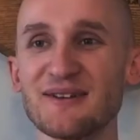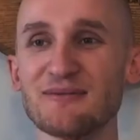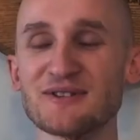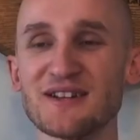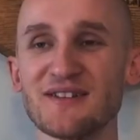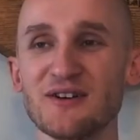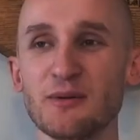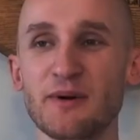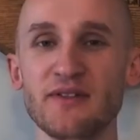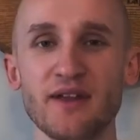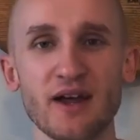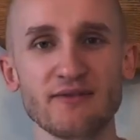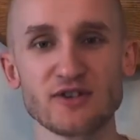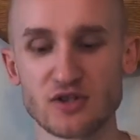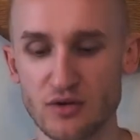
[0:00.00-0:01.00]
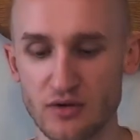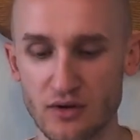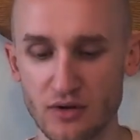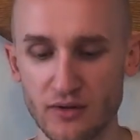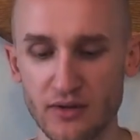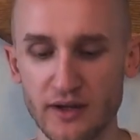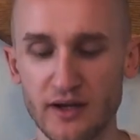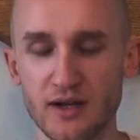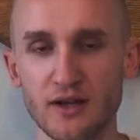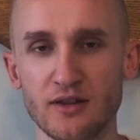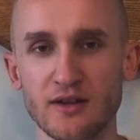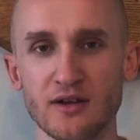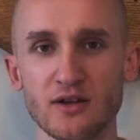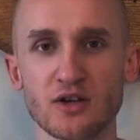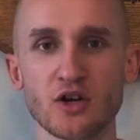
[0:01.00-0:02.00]
he was a little bit nervous on the, on
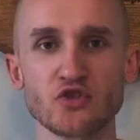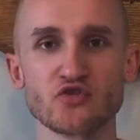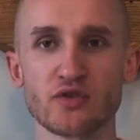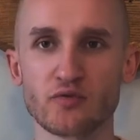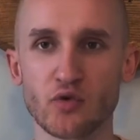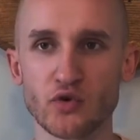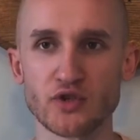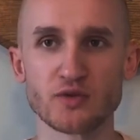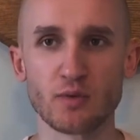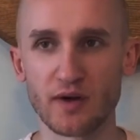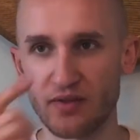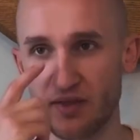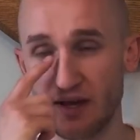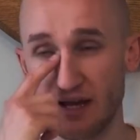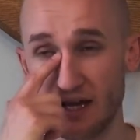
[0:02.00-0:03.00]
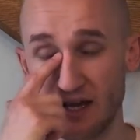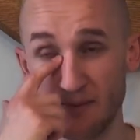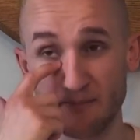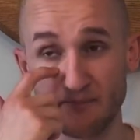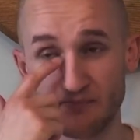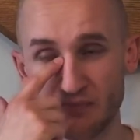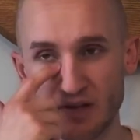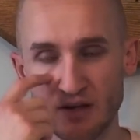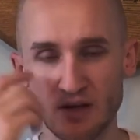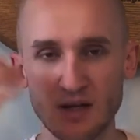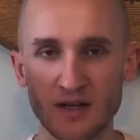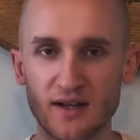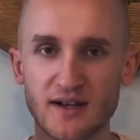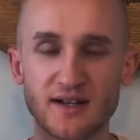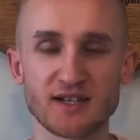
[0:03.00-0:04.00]
the, the country roads with um,
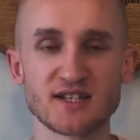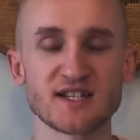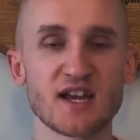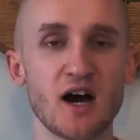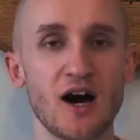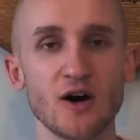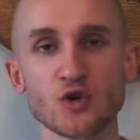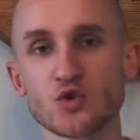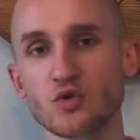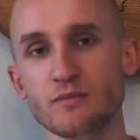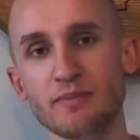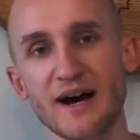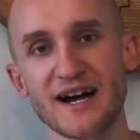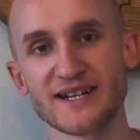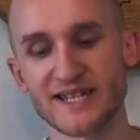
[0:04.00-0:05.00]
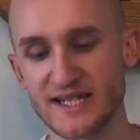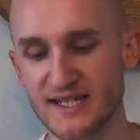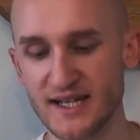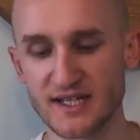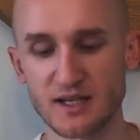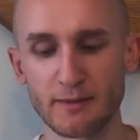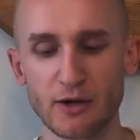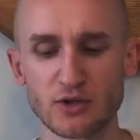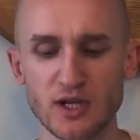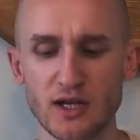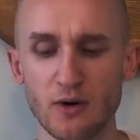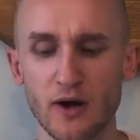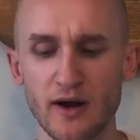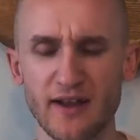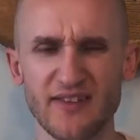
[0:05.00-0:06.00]
kind of cars going past at 60 miles an
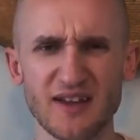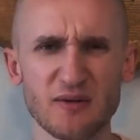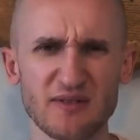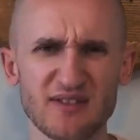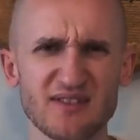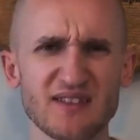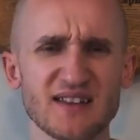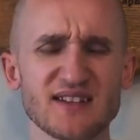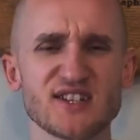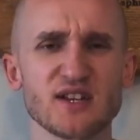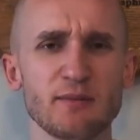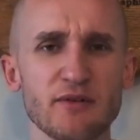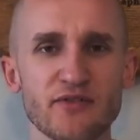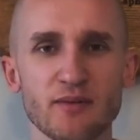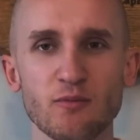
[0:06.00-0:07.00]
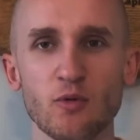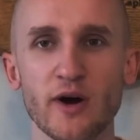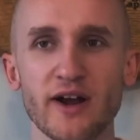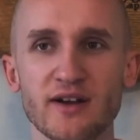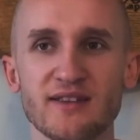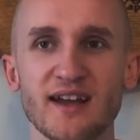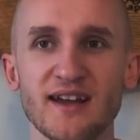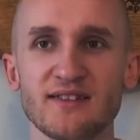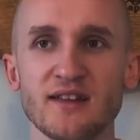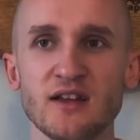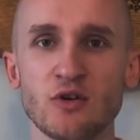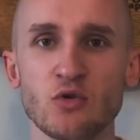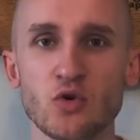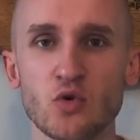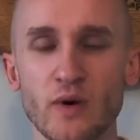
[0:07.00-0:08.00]
hour, and they some of them were tending
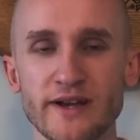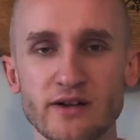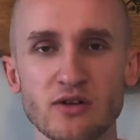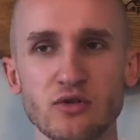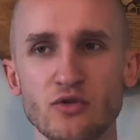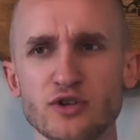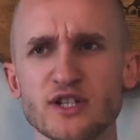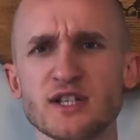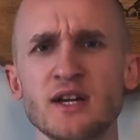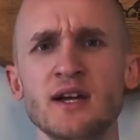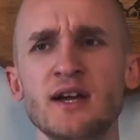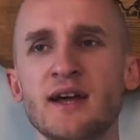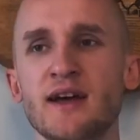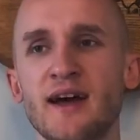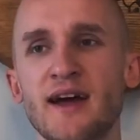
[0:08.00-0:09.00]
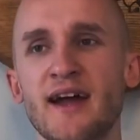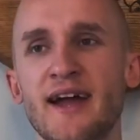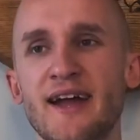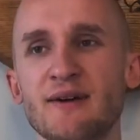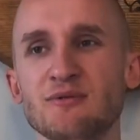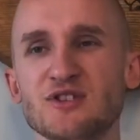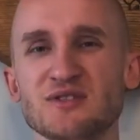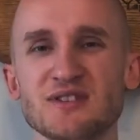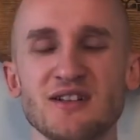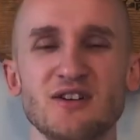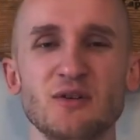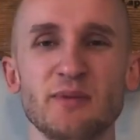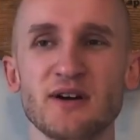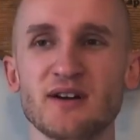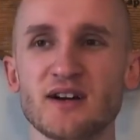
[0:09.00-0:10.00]
to go quite close. Uh, which is a
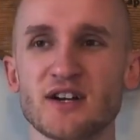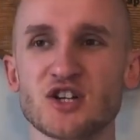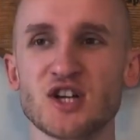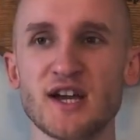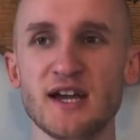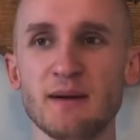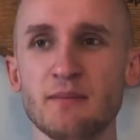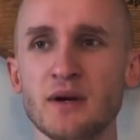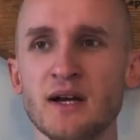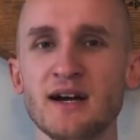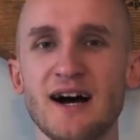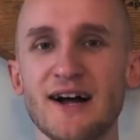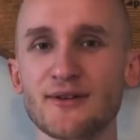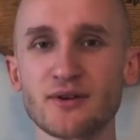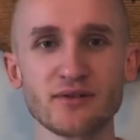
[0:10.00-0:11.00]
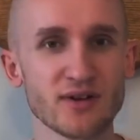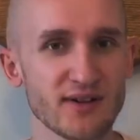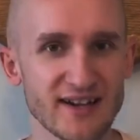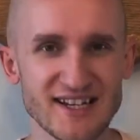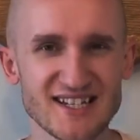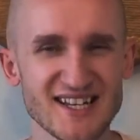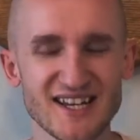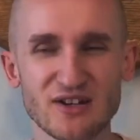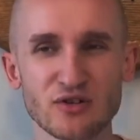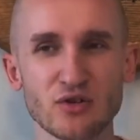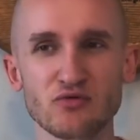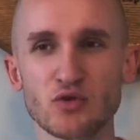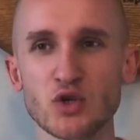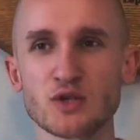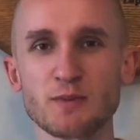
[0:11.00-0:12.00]
little bit of a shame. I don't really like cycling
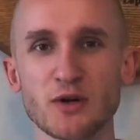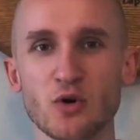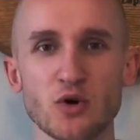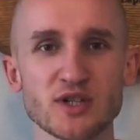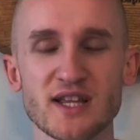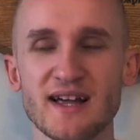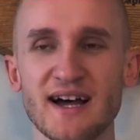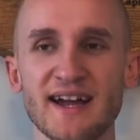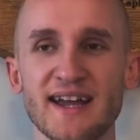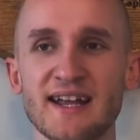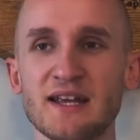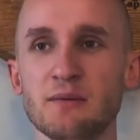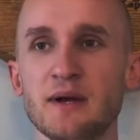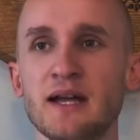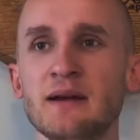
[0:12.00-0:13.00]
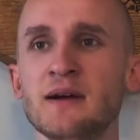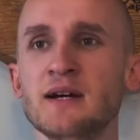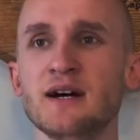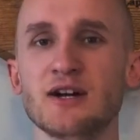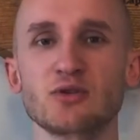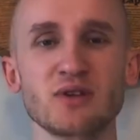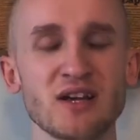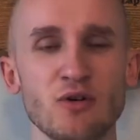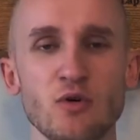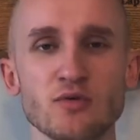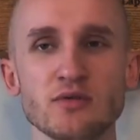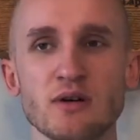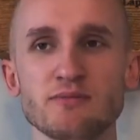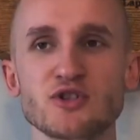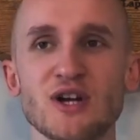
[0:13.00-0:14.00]
on roads because of that anyway. I don't like
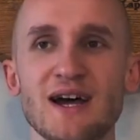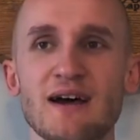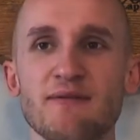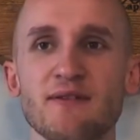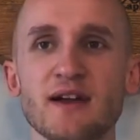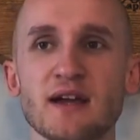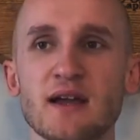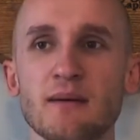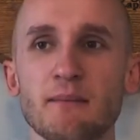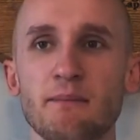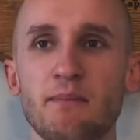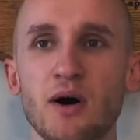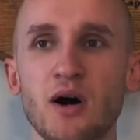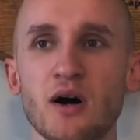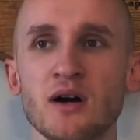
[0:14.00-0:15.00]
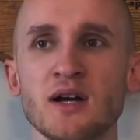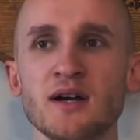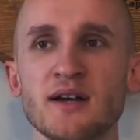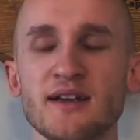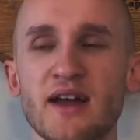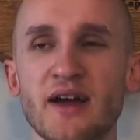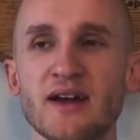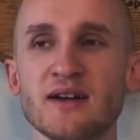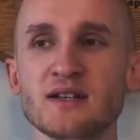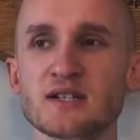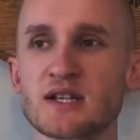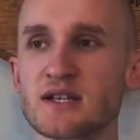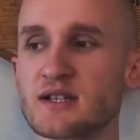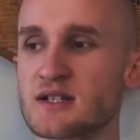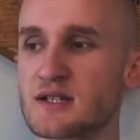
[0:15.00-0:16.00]
holding up traffic, but yeah,
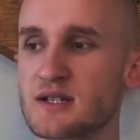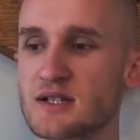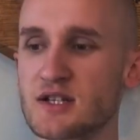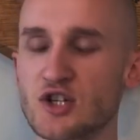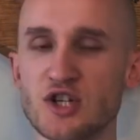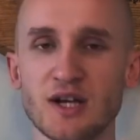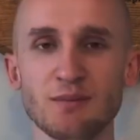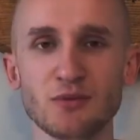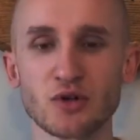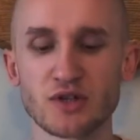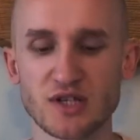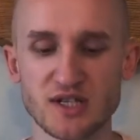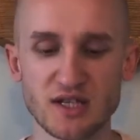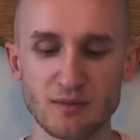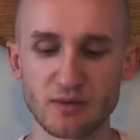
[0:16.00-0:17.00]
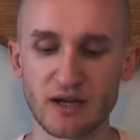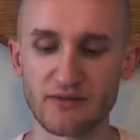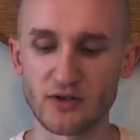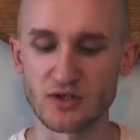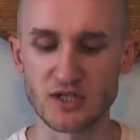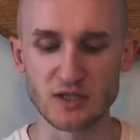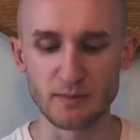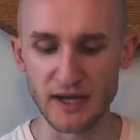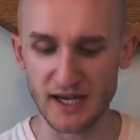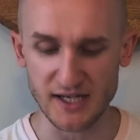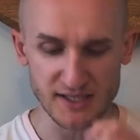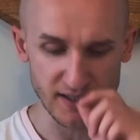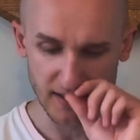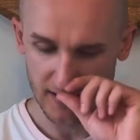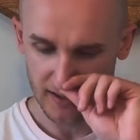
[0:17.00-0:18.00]
it's, it's, it's a shame not to see them giving us
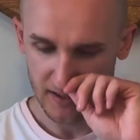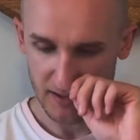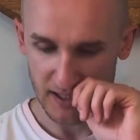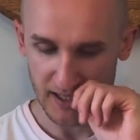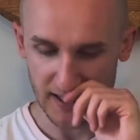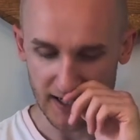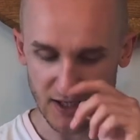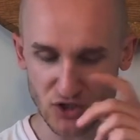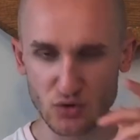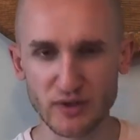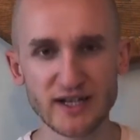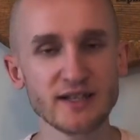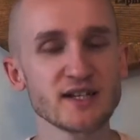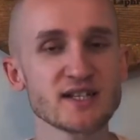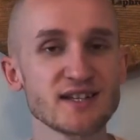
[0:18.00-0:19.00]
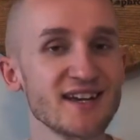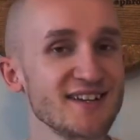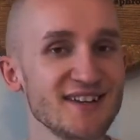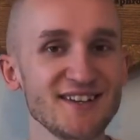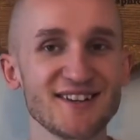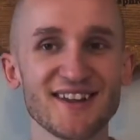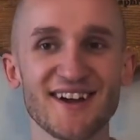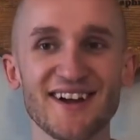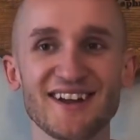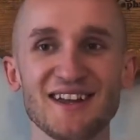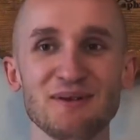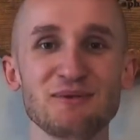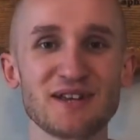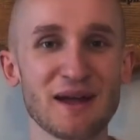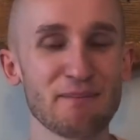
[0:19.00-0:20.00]
space. Uh, so he decided that
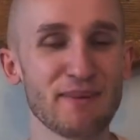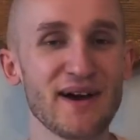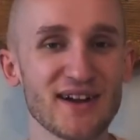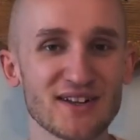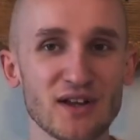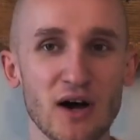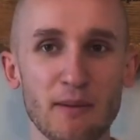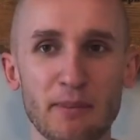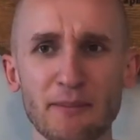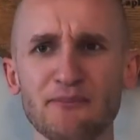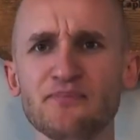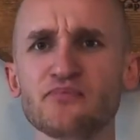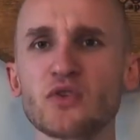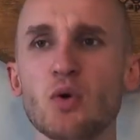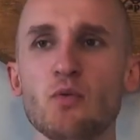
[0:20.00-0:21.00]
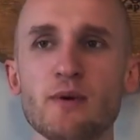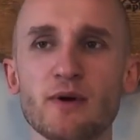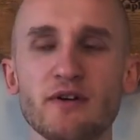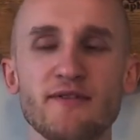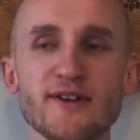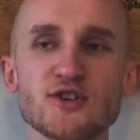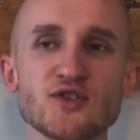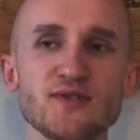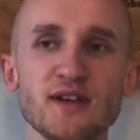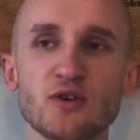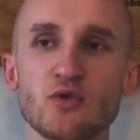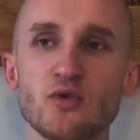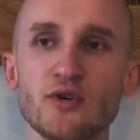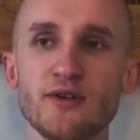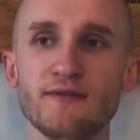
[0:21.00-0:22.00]
he would get picked up. We were originally
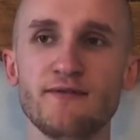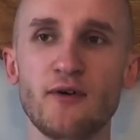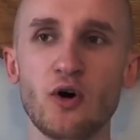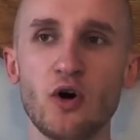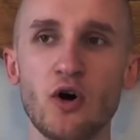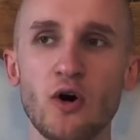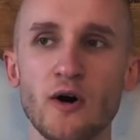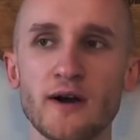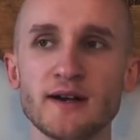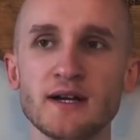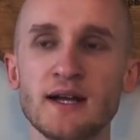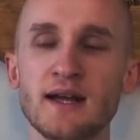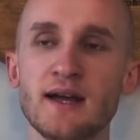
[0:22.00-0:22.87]
going for